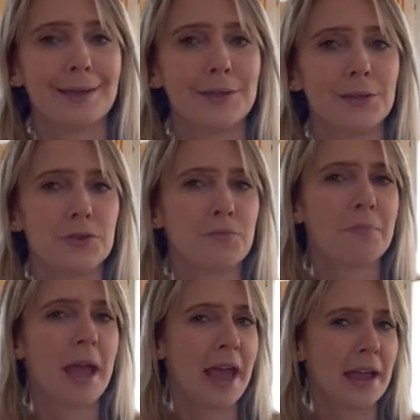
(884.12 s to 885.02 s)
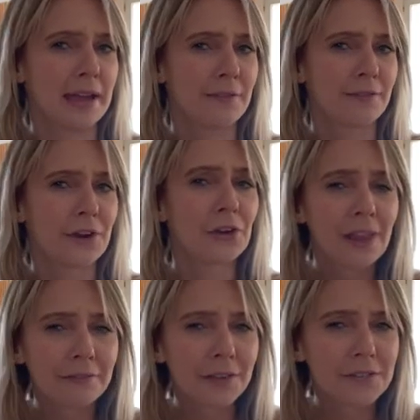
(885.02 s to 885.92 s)
you pay for your
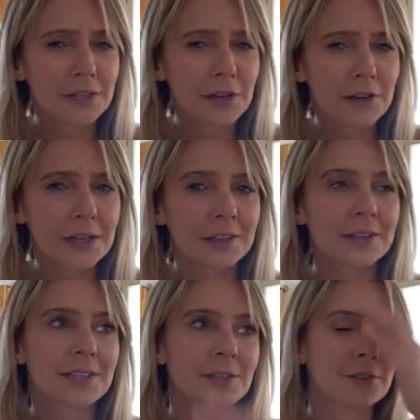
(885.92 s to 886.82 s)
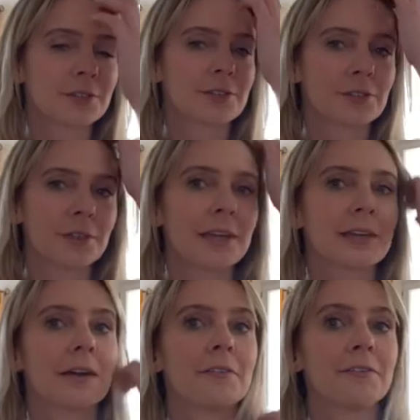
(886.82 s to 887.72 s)
level of security clearance. Like you can do
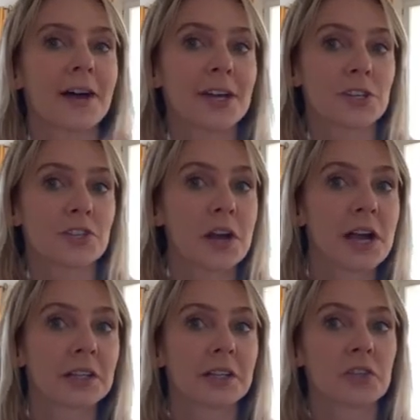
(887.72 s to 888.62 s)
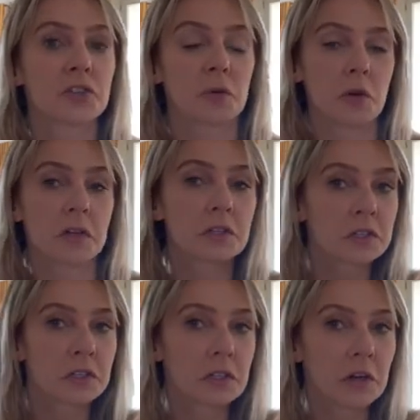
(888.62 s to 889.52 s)
like a fast track, like shortened
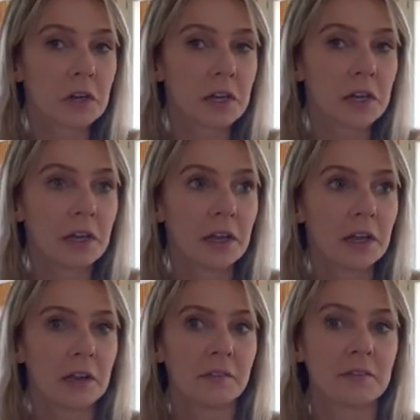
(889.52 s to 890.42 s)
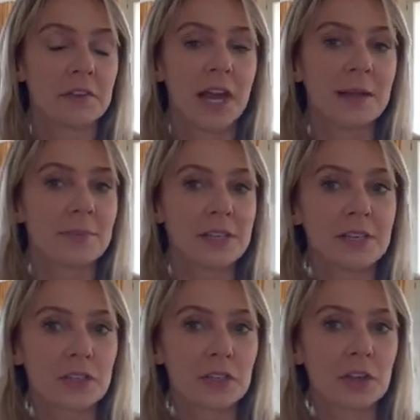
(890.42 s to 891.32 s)
security, VIP
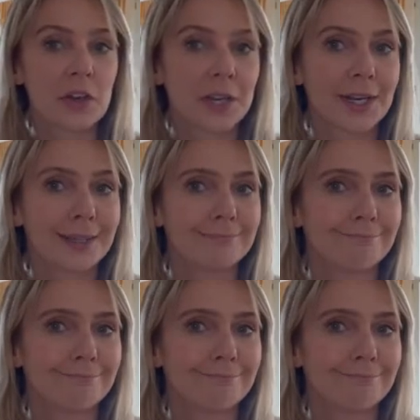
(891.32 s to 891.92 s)
security,